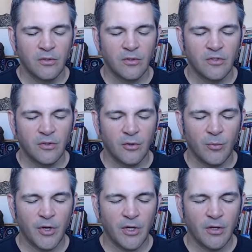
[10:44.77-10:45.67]
So you
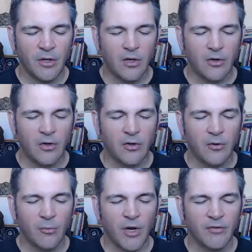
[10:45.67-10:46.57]
might hear
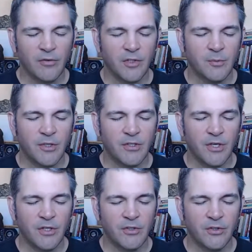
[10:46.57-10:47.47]
mindfulness
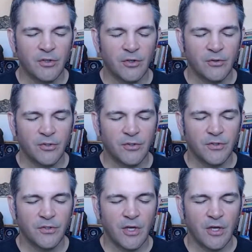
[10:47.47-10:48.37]
meditation coaches
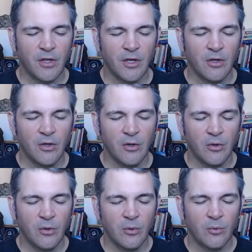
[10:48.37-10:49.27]
say that
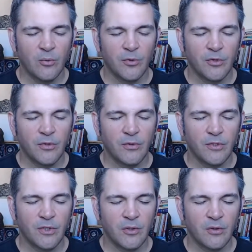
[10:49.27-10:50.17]
when we're
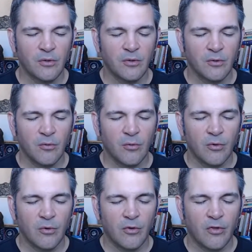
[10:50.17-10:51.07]
using
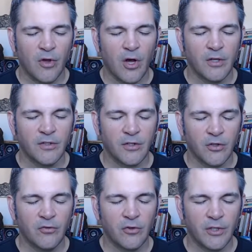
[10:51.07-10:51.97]
thought
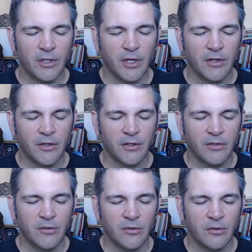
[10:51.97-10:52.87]
skillfully like
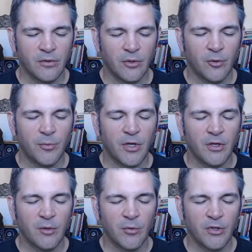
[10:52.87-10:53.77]
this, like
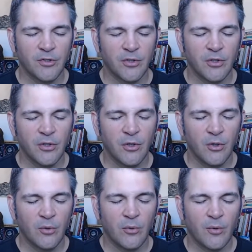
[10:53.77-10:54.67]
repeating a mantra,
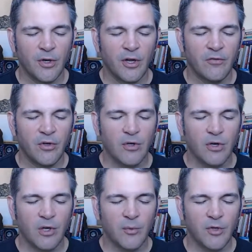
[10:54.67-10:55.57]
we want to have an
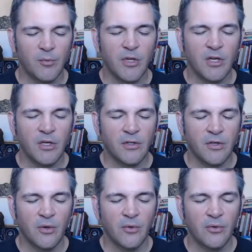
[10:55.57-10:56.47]
equanimity
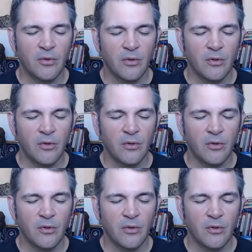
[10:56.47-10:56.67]
tone.